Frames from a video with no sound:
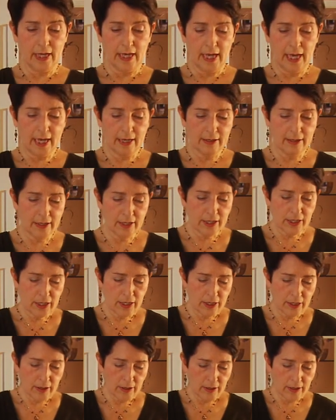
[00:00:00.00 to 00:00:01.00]
and
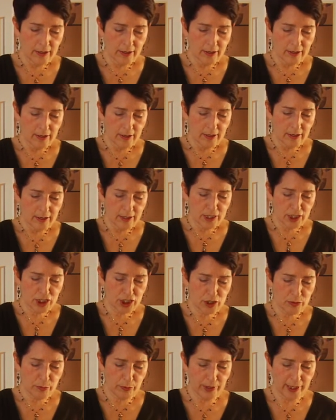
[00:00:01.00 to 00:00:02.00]

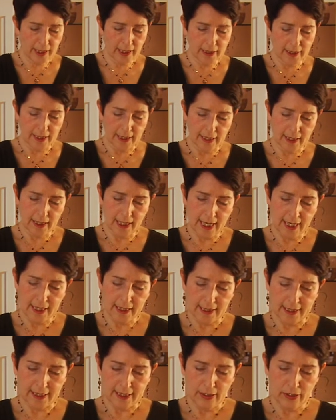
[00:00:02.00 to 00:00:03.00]
sprinkle it
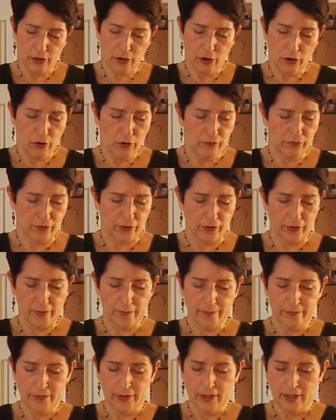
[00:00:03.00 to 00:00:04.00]
lightly over
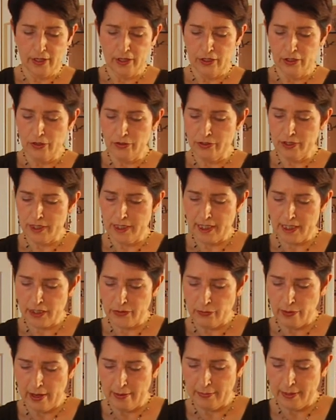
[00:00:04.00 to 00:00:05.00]
your 6
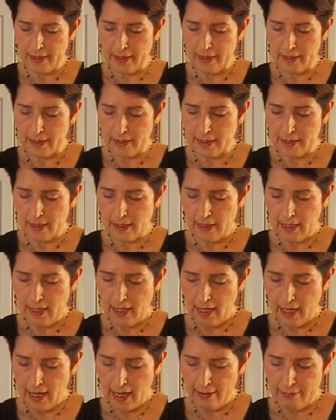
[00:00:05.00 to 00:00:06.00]
ramekins.
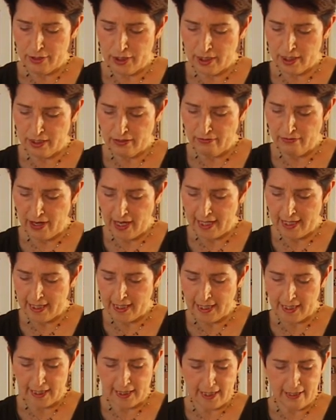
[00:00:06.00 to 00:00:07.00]
I'm just dividing
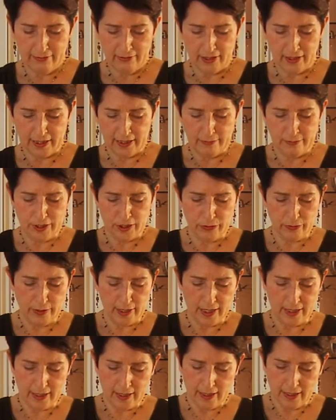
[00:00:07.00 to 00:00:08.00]
it evenly
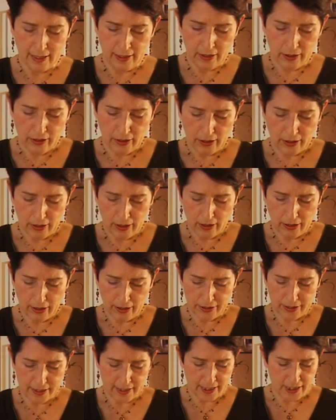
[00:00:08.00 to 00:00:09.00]
between
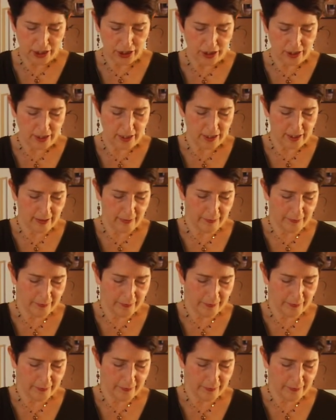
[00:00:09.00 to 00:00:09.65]
all the dishes.